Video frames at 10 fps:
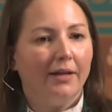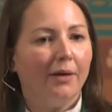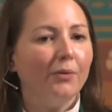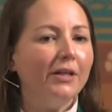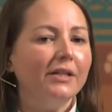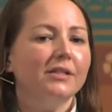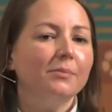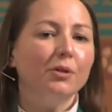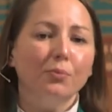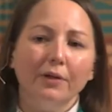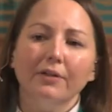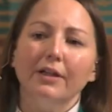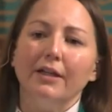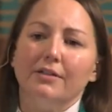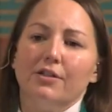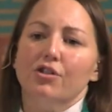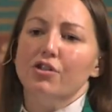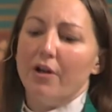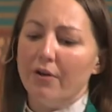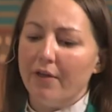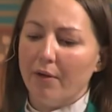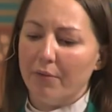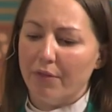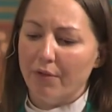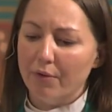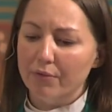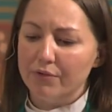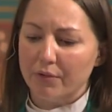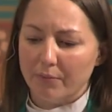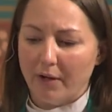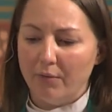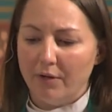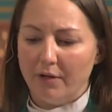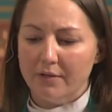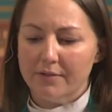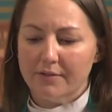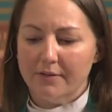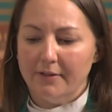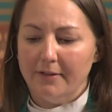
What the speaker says: And we need to be willing to share that with those around us.